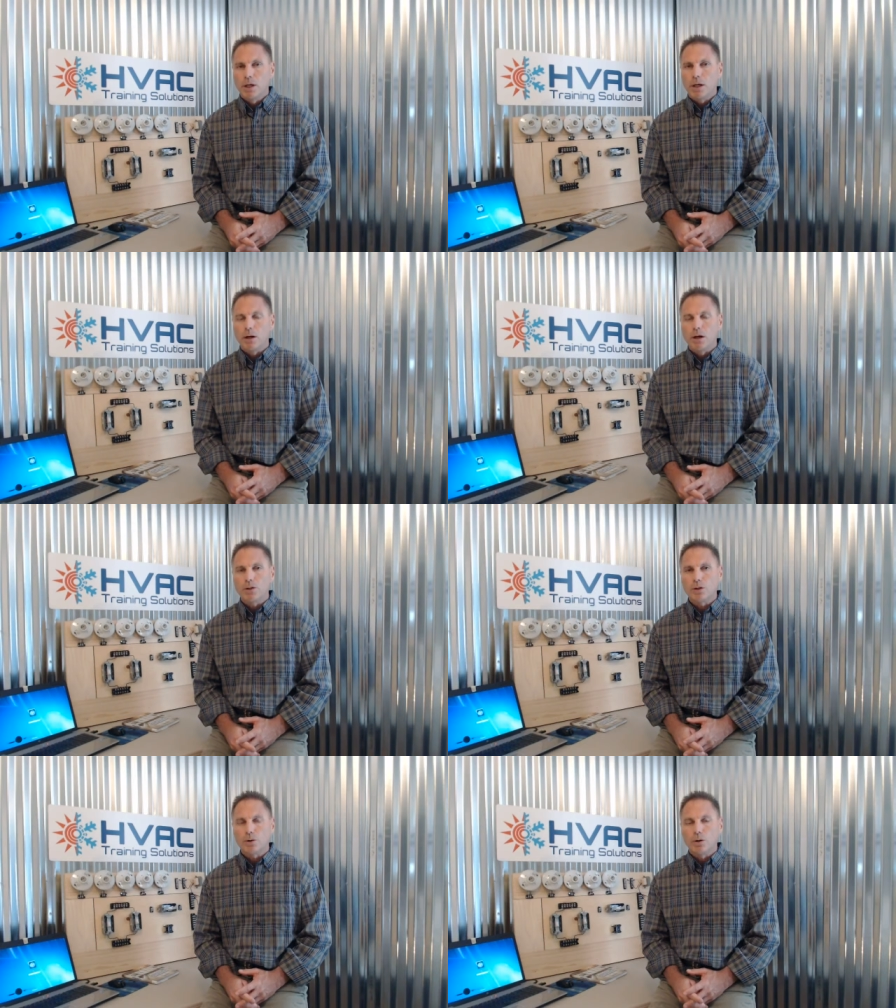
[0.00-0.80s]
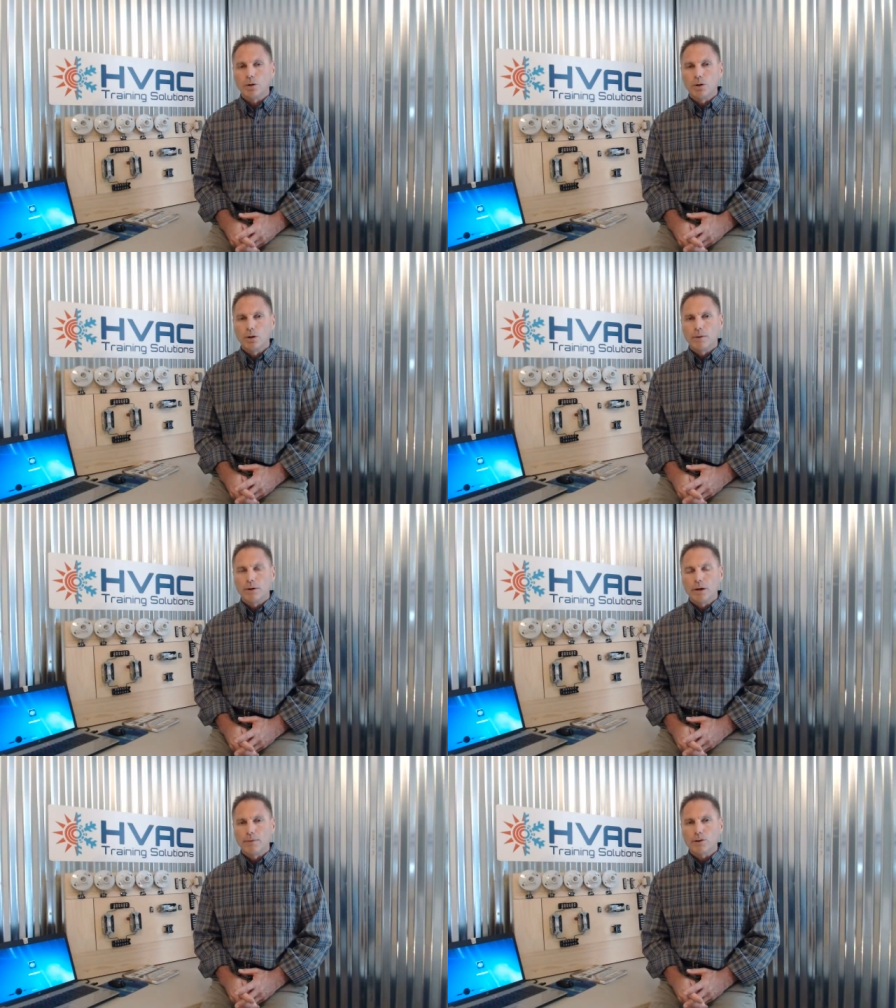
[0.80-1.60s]
It also
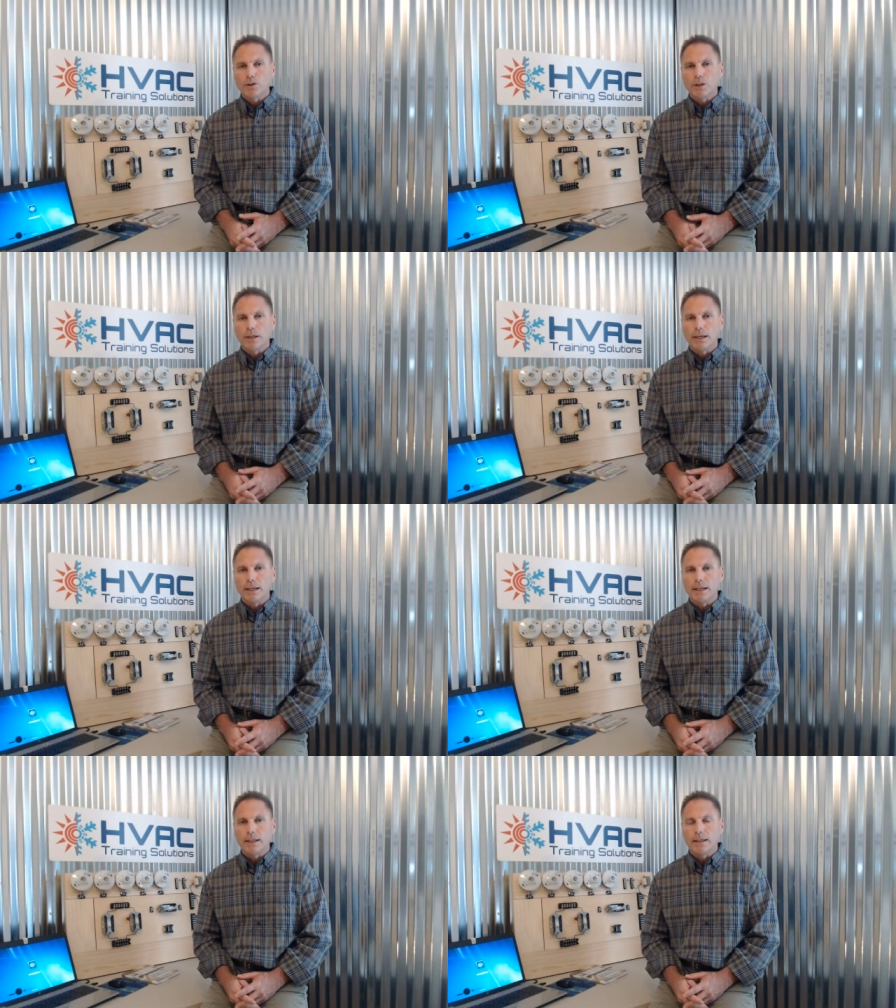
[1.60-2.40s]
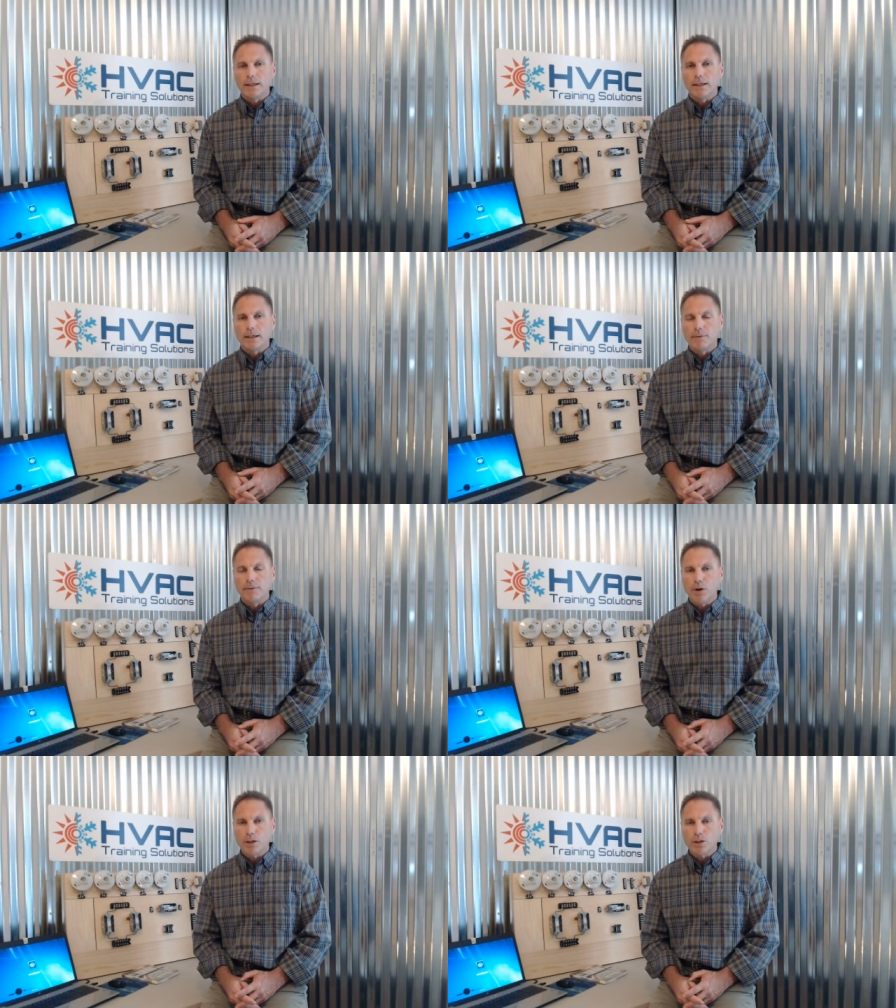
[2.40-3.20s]
covers the
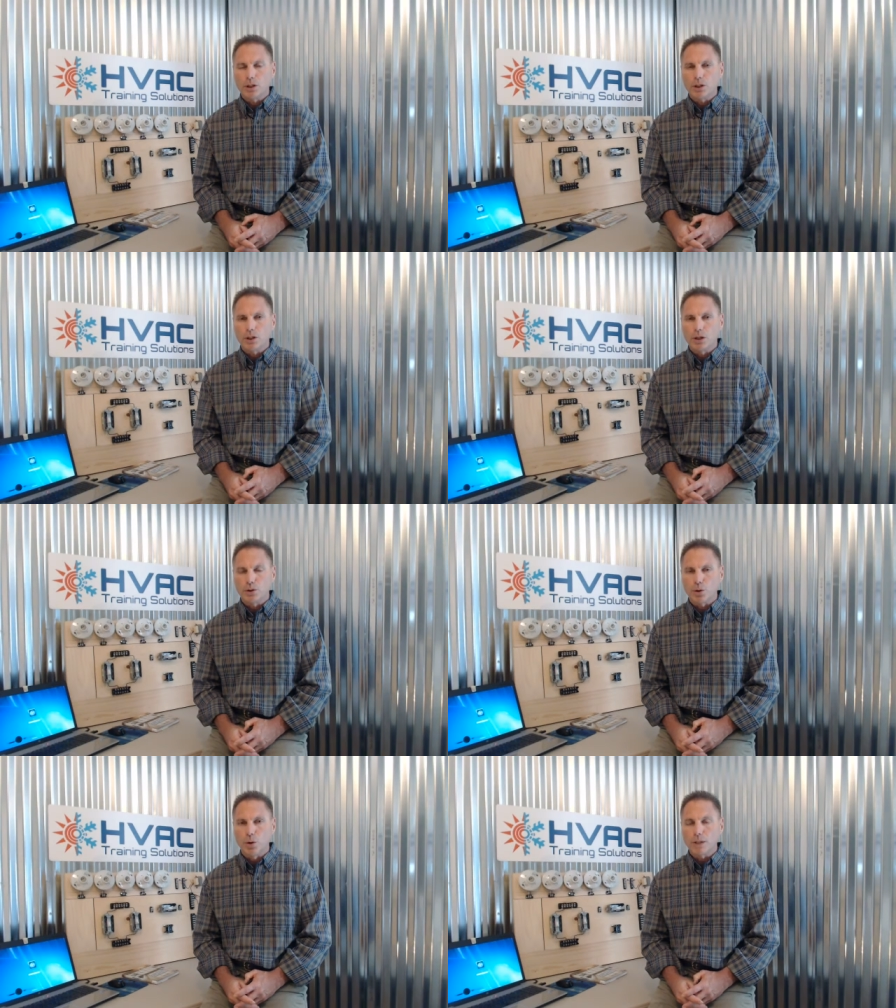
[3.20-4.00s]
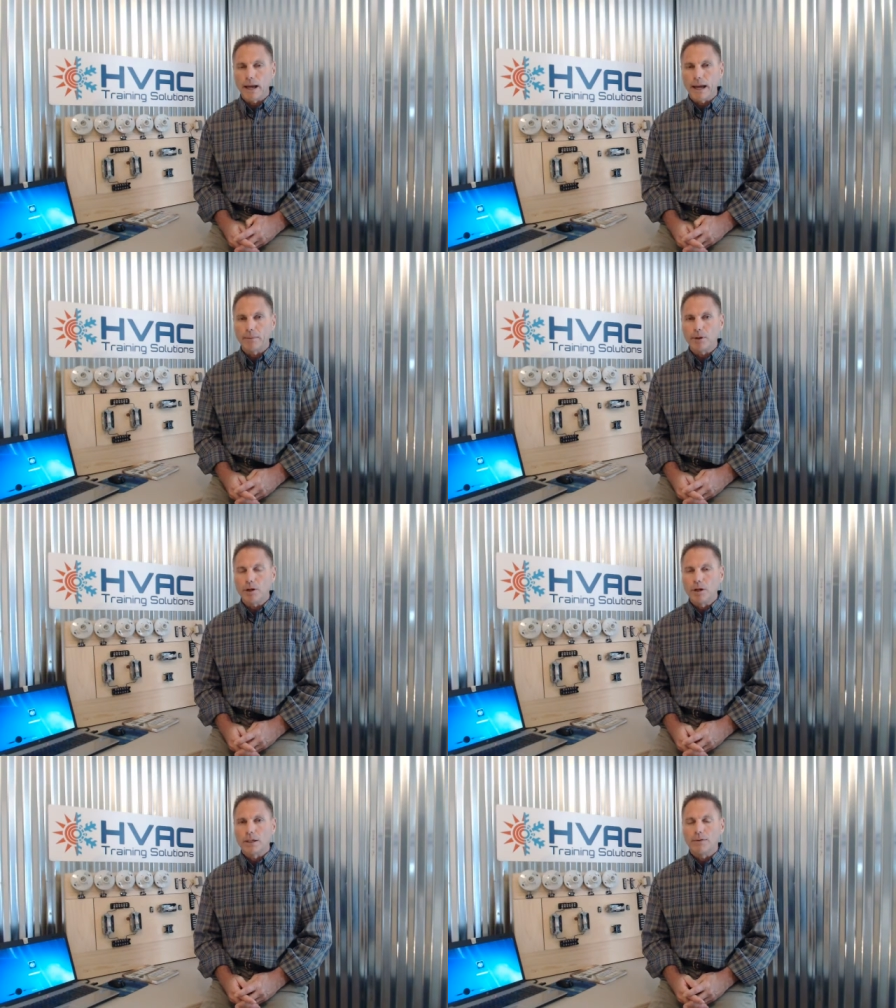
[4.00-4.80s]
defrost control
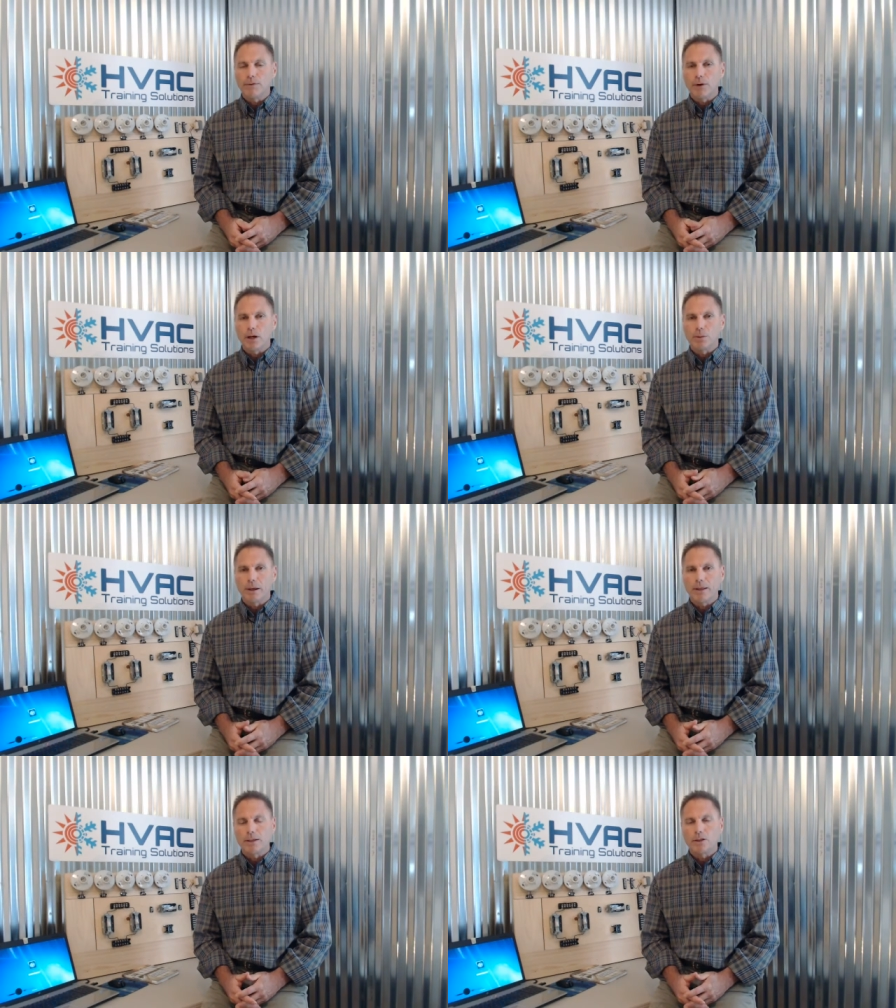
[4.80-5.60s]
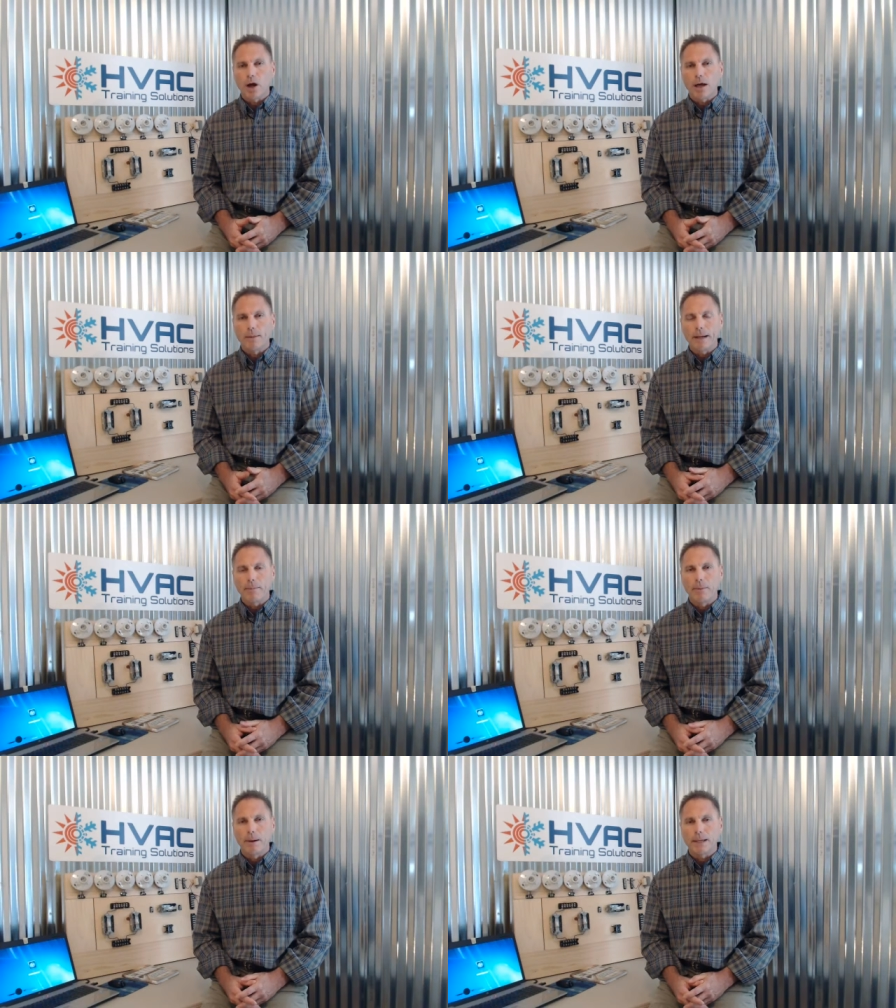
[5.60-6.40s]
timer, defrost methods,
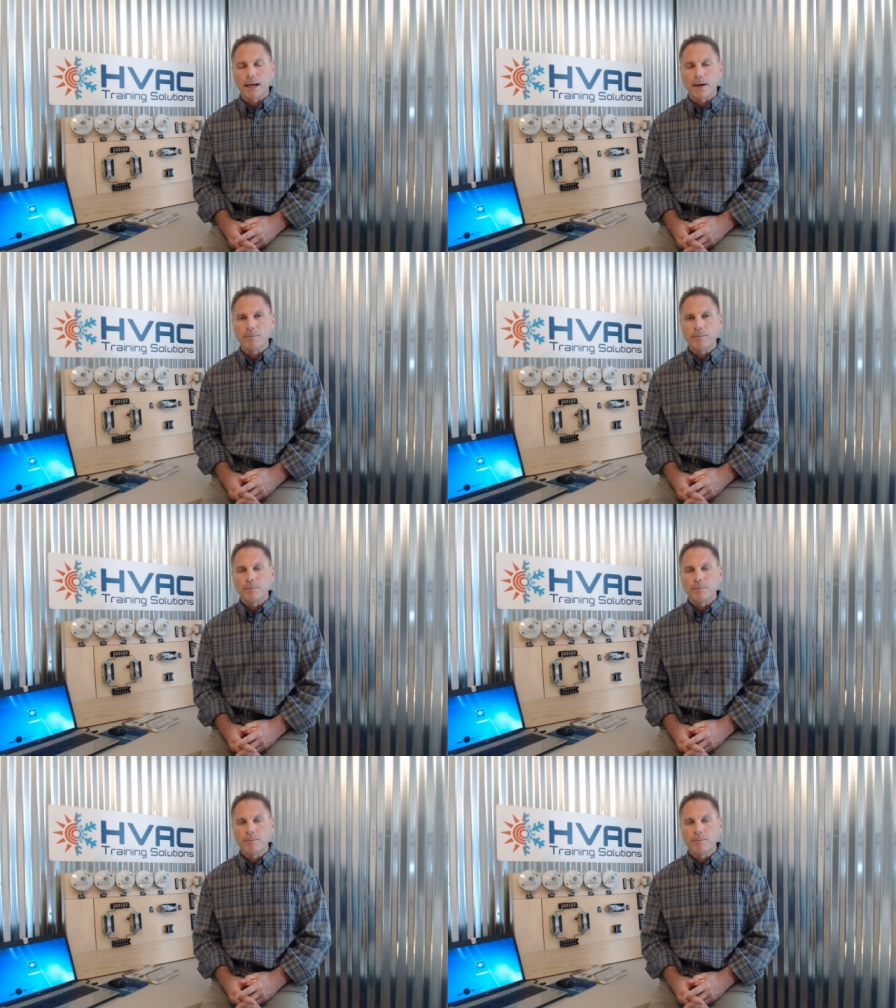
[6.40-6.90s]
automatic pump down,